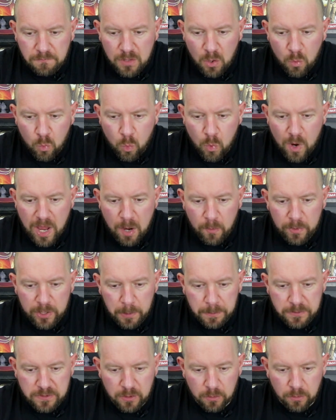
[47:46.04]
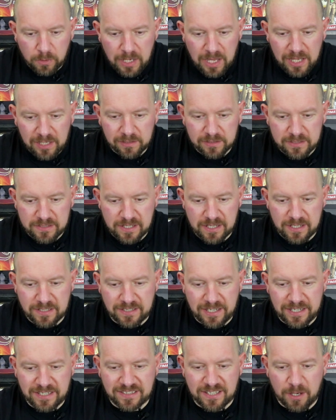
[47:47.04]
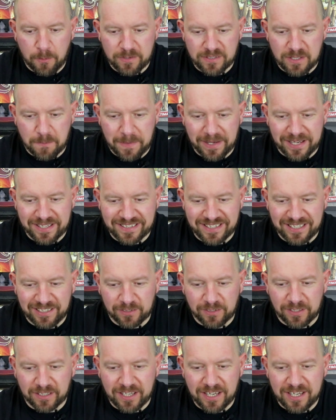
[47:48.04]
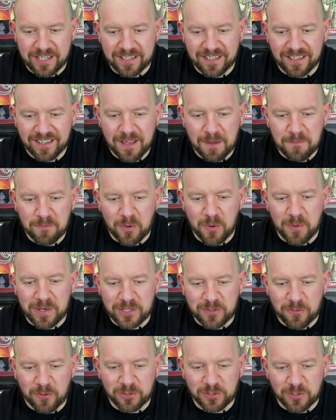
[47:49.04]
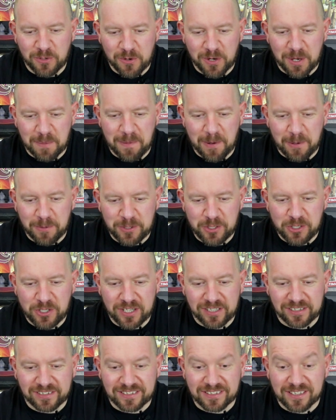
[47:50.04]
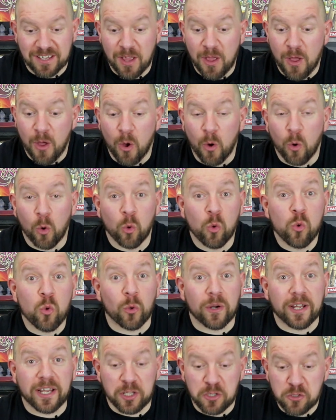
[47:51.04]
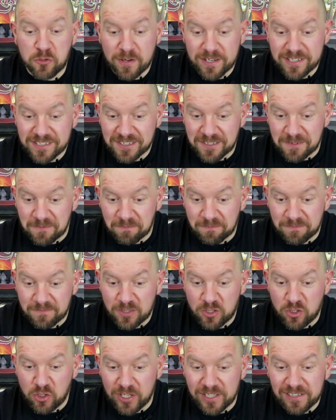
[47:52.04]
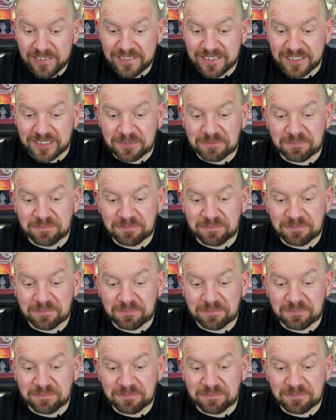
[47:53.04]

Where are we up to? Howell's saying Dice Tower is the biggest guild in the geek, but we don't talk about shills. Ooh, interesting. Shills.